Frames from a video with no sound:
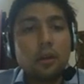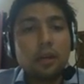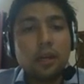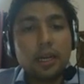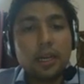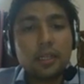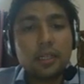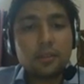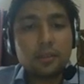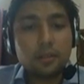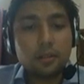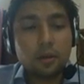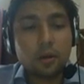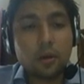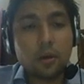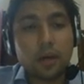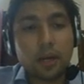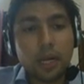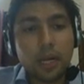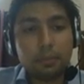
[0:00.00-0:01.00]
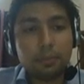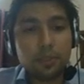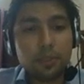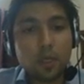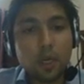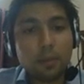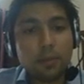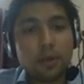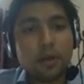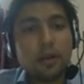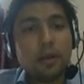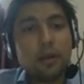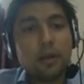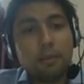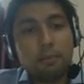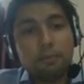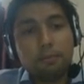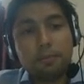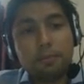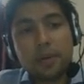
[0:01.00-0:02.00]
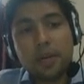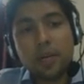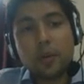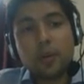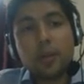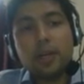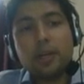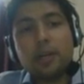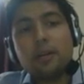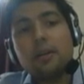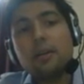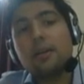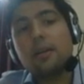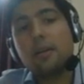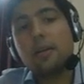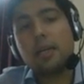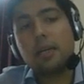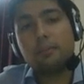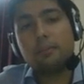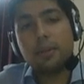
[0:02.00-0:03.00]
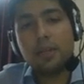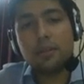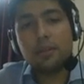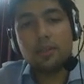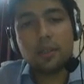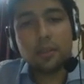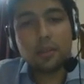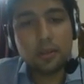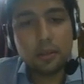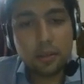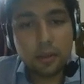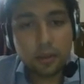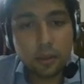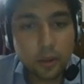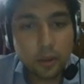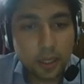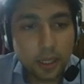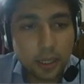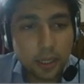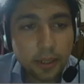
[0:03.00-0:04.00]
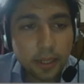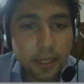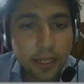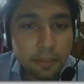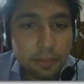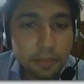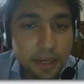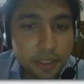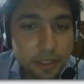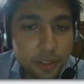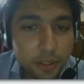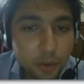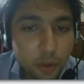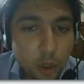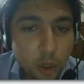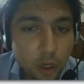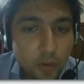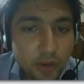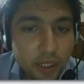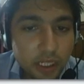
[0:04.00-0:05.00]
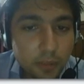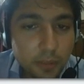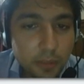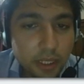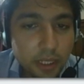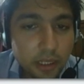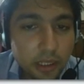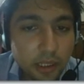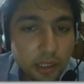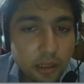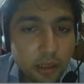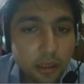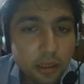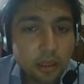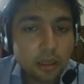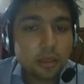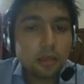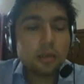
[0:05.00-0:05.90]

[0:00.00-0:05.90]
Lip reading: released or absorbed per unit temperature. Okay, and temperature should always be in the